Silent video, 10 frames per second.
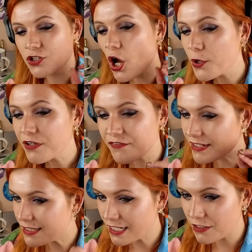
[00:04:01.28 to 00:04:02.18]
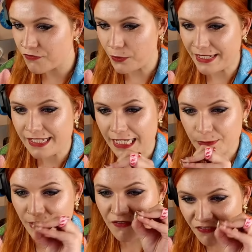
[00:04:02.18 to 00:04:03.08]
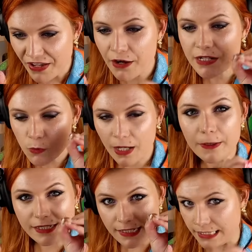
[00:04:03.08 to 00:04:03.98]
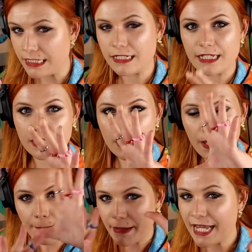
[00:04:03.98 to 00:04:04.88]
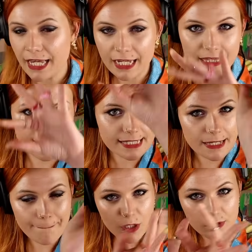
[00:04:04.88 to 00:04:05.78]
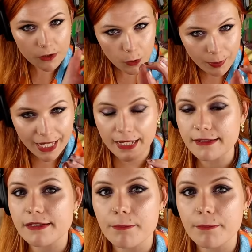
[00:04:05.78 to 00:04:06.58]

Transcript: tone of his singing voice has been very well considered in making this a musical piece.